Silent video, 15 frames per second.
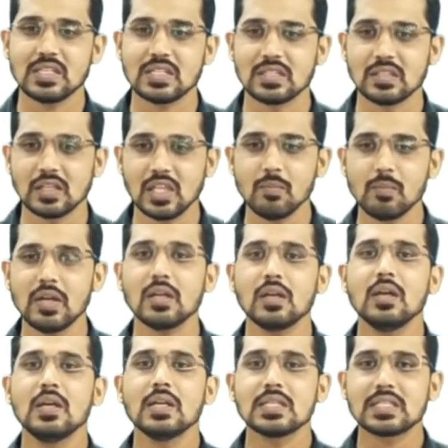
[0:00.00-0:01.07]
is nothing
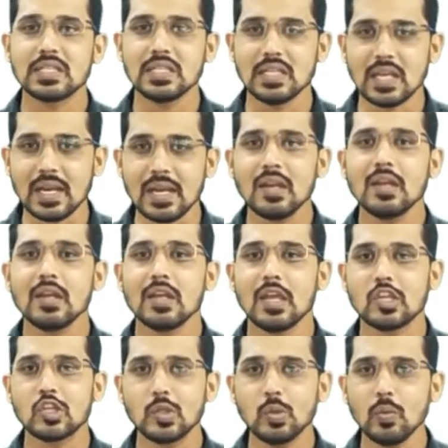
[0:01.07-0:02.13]
but
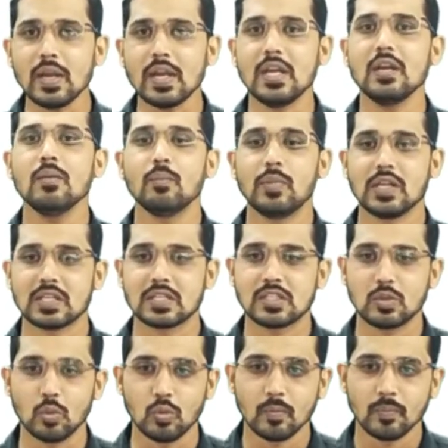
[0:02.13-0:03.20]
CnH2n plus
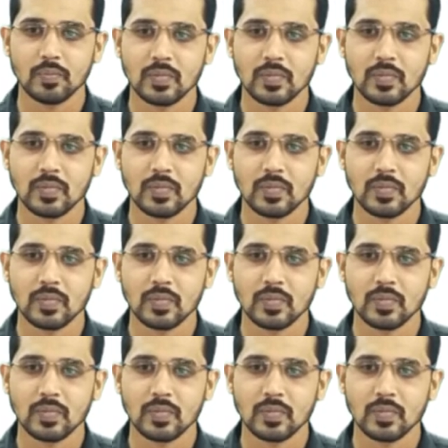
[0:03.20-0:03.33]
2.